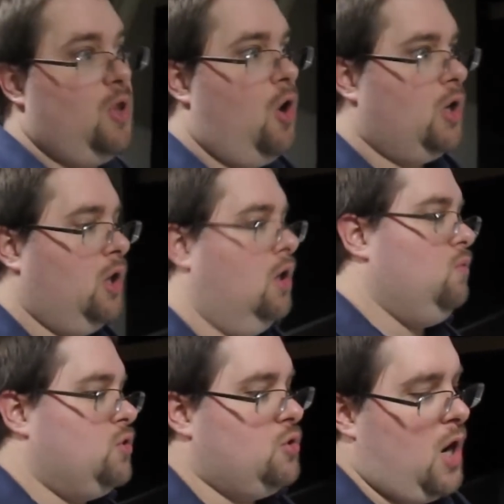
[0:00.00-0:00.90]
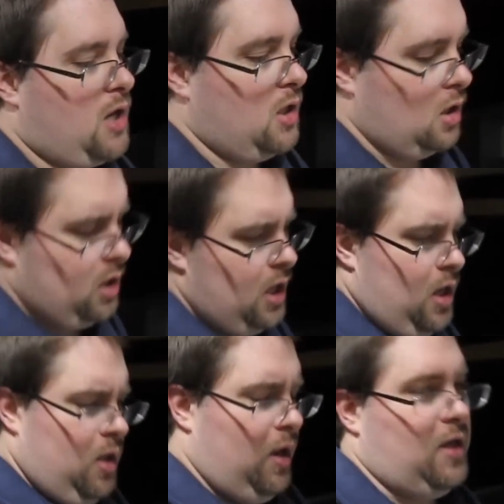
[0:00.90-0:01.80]
logging it, we're tracking it.
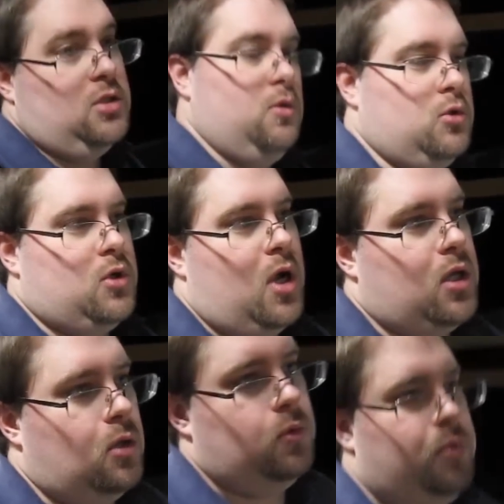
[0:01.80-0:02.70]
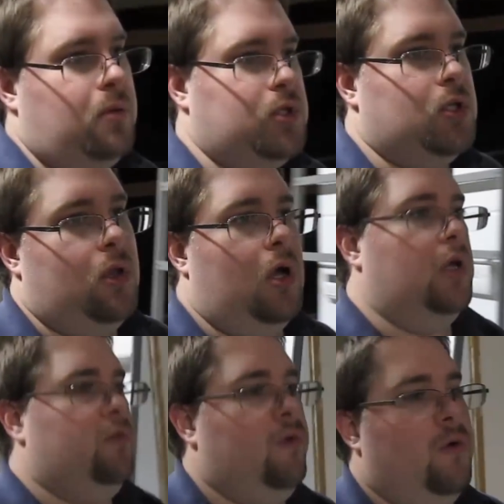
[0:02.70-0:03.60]
Actually, we're tracking it. We probably should log
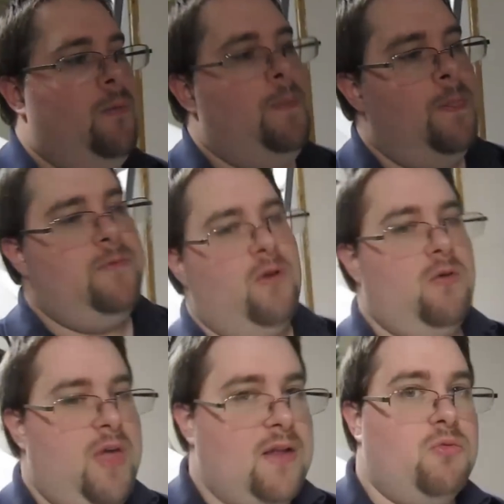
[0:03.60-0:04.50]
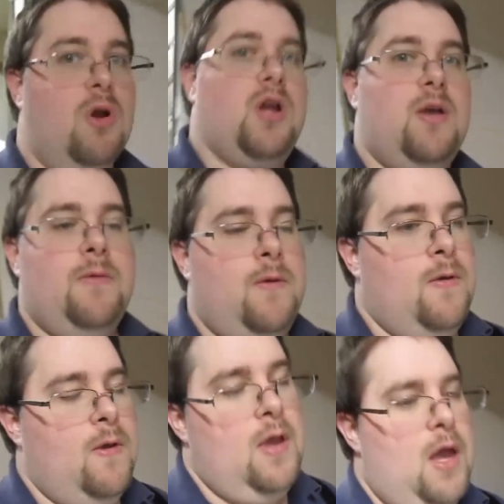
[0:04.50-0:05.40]
it too. So that's running.
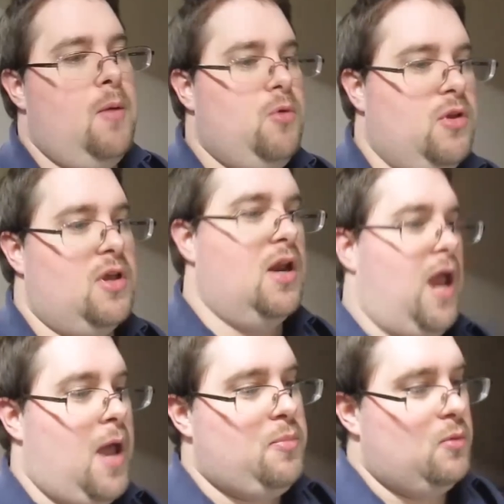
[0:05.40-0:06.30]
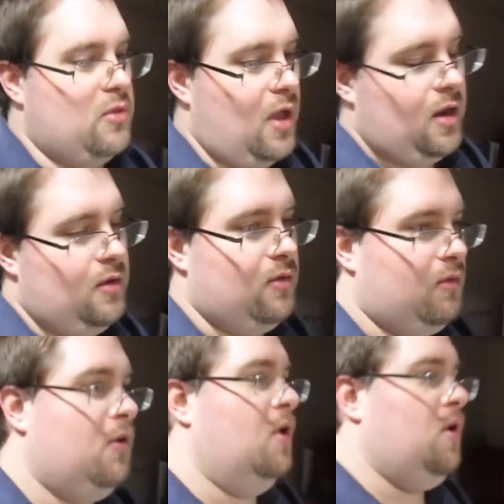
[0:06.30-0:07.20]
I'm really kind of happy with that,
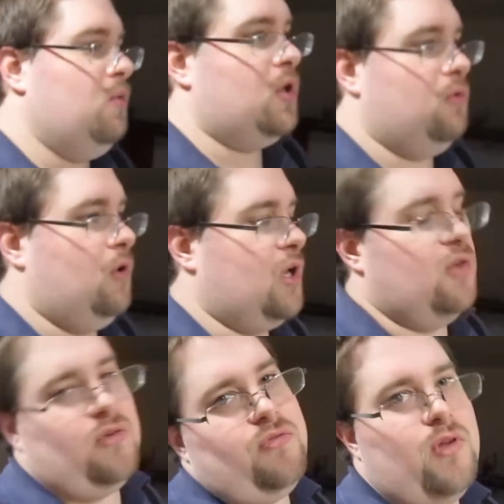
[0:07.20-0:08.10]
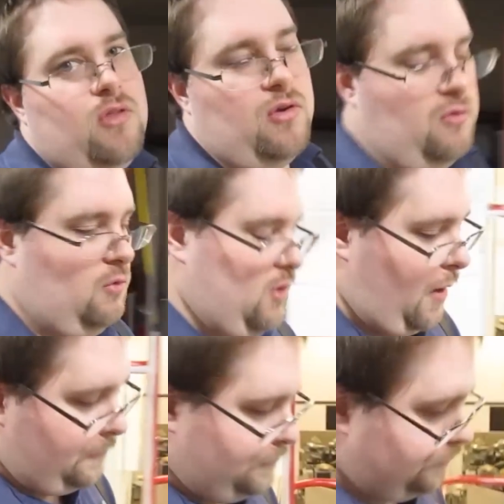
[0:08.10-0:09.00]
and we can do all kinds of fun things with that.